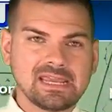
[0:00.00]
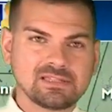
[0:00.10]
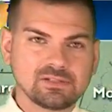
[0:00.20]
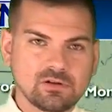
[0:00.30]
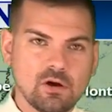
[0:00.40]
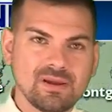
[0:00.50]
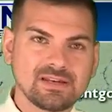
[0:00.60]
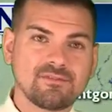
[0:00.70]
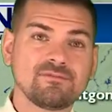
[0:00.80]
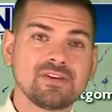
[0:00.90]
it's
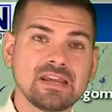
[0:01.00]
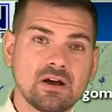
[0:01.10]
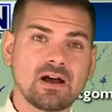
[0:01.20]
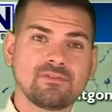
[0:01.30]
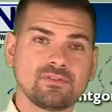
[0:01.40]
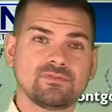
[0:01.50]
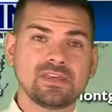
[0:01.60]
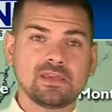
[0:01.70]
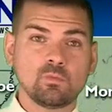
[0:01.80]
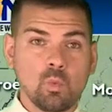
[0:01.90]
going to feed off of
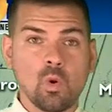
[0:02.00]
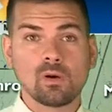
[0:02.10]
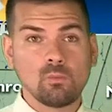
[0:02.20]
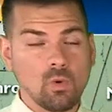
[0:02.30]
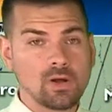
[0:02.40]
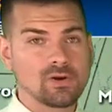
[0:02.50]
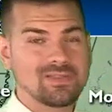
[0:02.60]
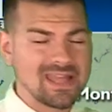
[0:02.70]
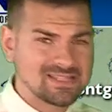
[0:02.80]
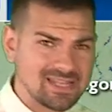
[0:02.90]
the warm water,
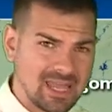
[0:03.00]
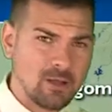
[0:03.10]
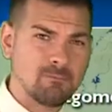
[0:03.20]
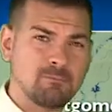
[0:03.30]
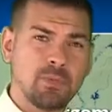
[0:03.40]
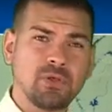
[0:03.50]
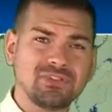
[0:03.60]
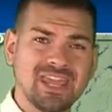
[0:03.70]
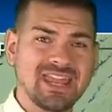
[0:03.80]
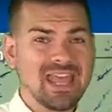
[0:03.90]
and that's going to help build
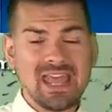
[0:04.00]
it.